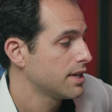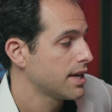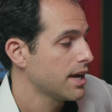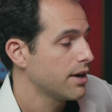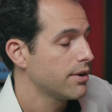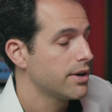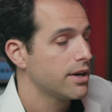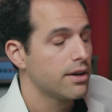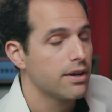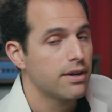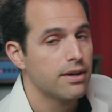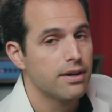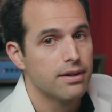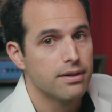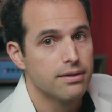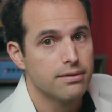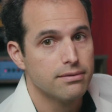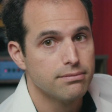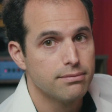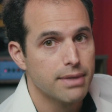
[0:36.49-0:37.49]
carry
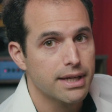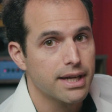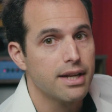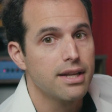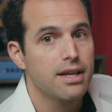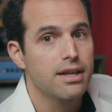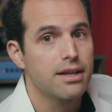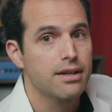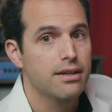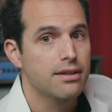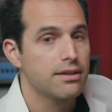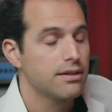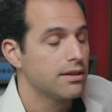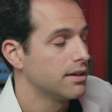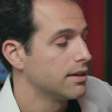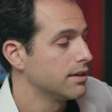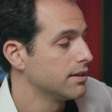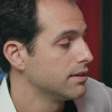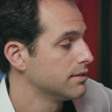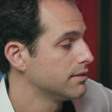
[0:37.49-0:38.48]
a mechanic
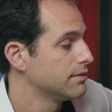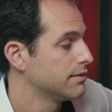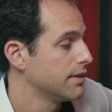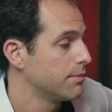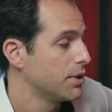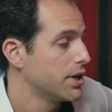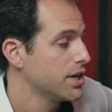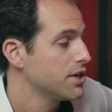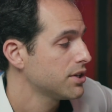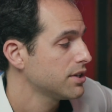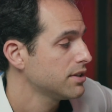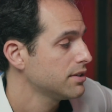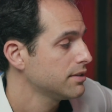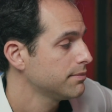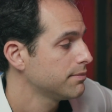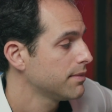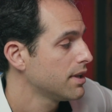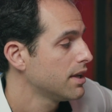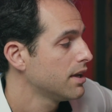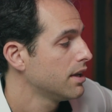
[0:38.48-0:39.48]
vibration
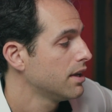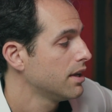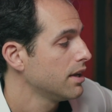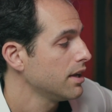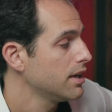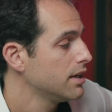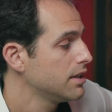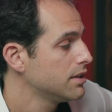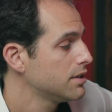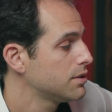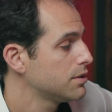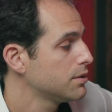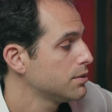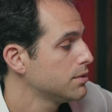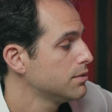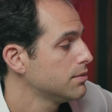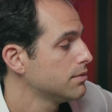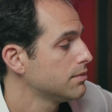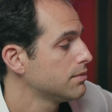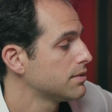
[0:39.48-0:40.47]

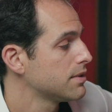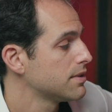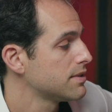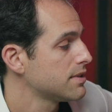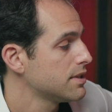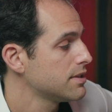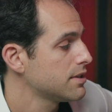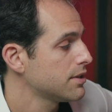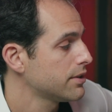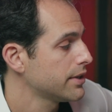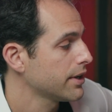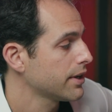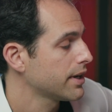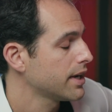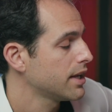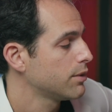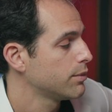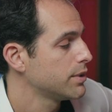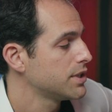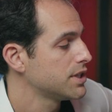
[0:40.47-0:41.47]
into the sensory
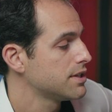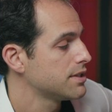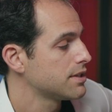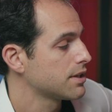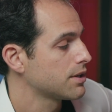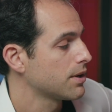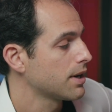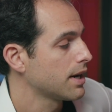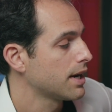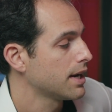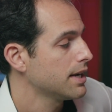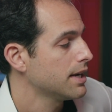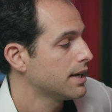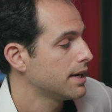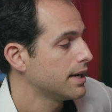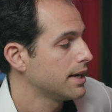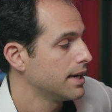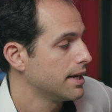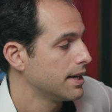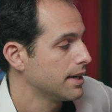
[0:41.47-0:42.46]
organ, which is the
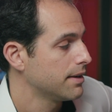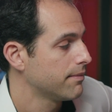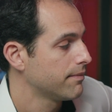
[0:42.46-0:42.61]
cochlea here.